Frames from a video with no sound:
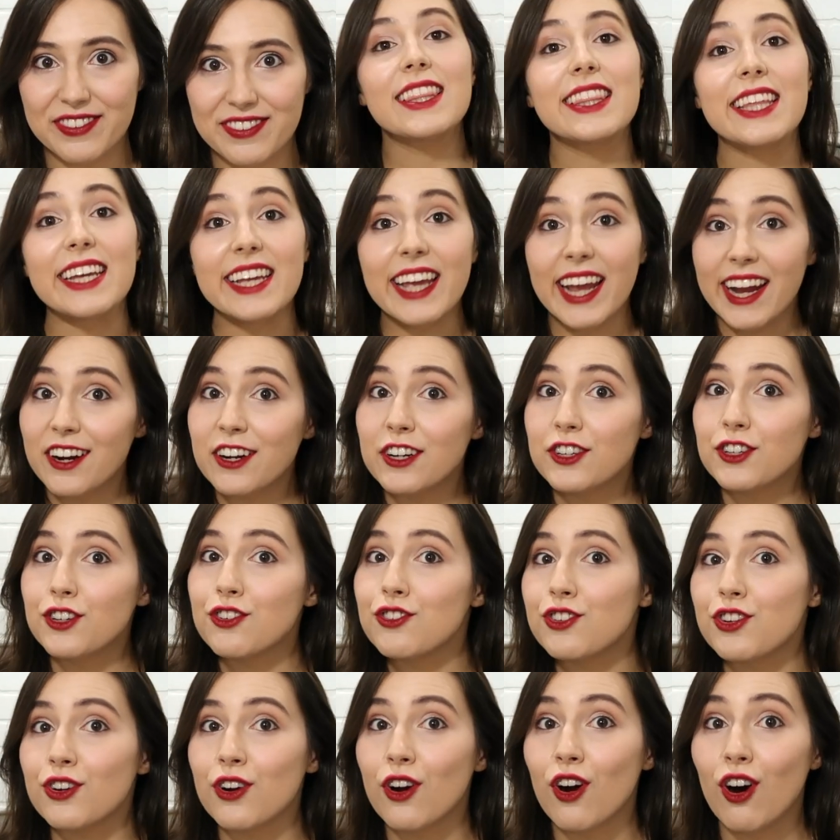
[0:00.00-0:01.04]
The
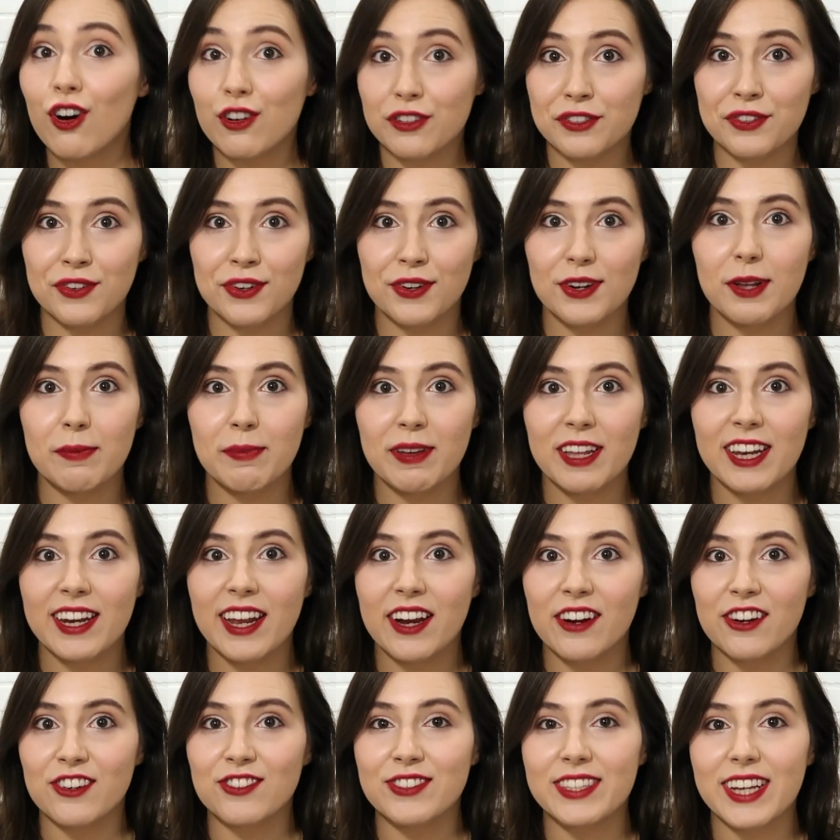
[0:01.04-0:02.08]
characters are also going to be
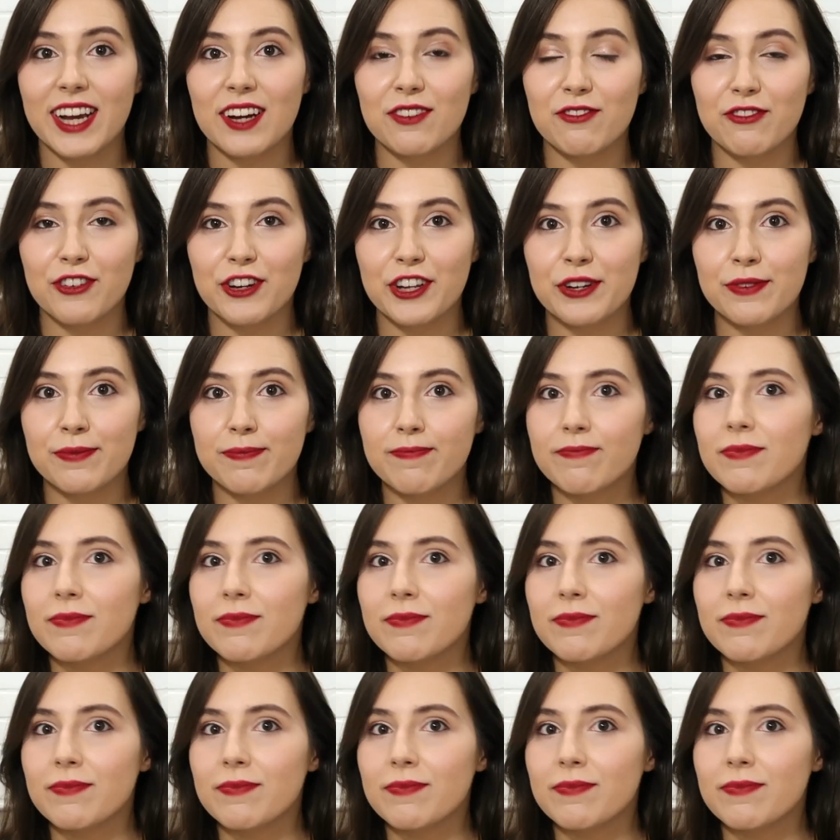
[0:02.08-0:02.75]
narrowed down for you.